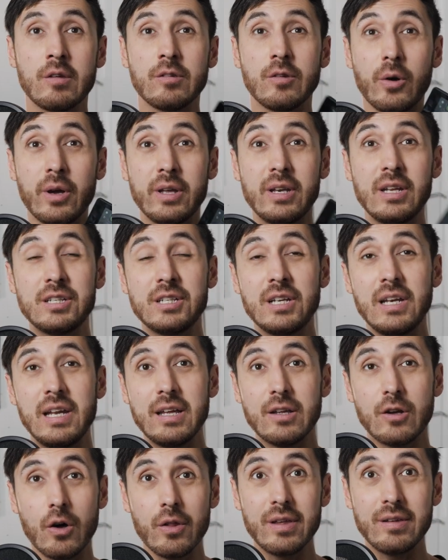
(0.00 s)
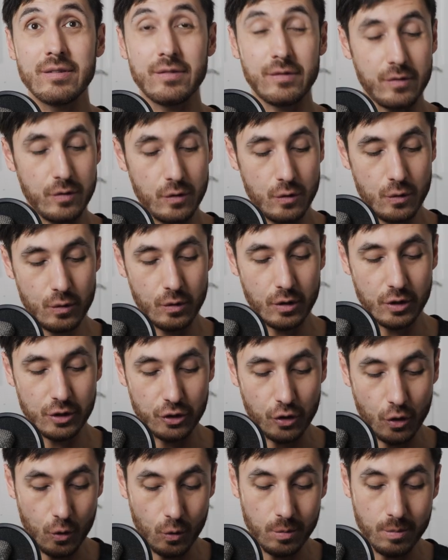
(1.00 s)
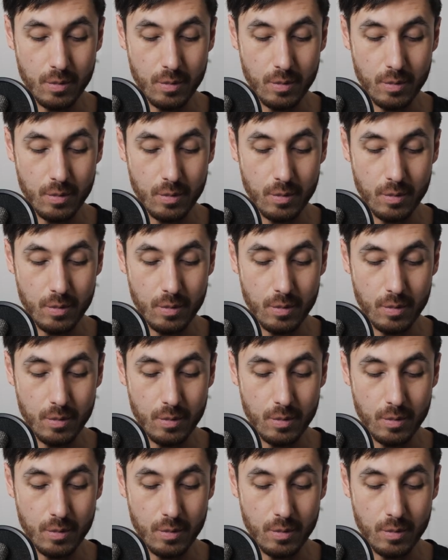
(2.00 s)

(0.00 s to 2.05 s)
So I initially got this to control